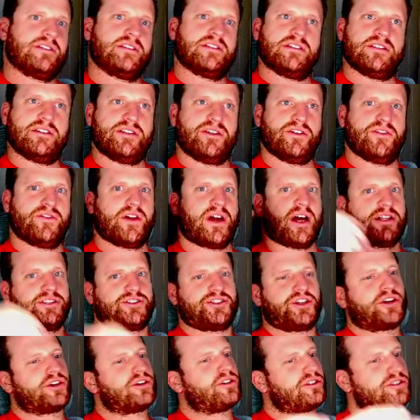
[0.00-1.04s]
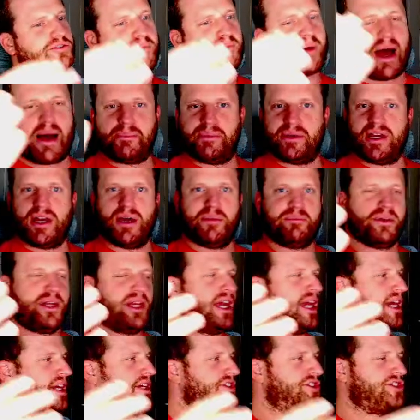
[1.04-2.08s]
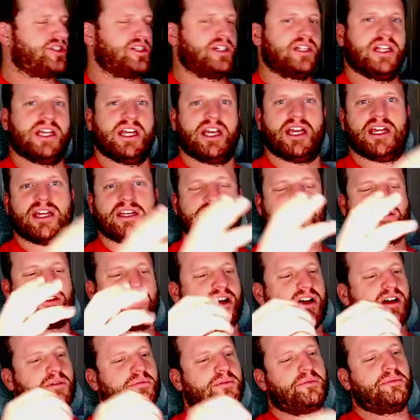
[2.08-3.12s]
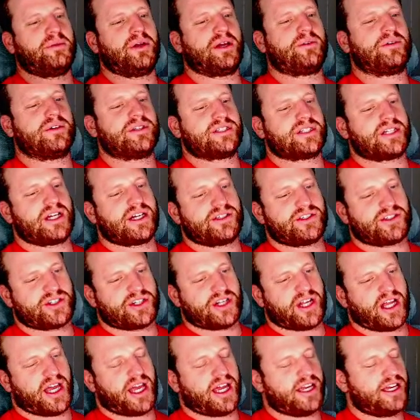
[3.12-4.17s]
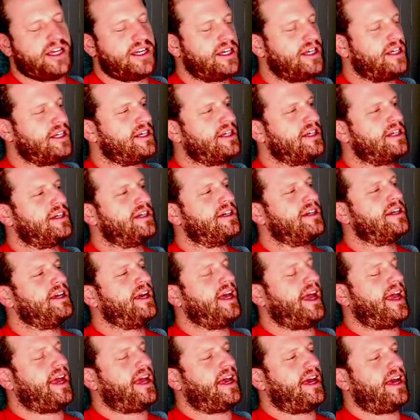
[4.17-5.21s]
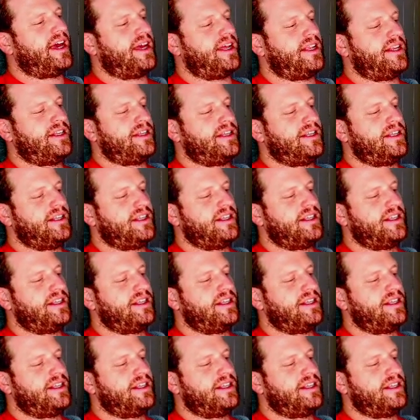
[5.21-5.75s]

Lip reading: you've got turtles popping up occasionally. Saw a couple big ones yesterday. And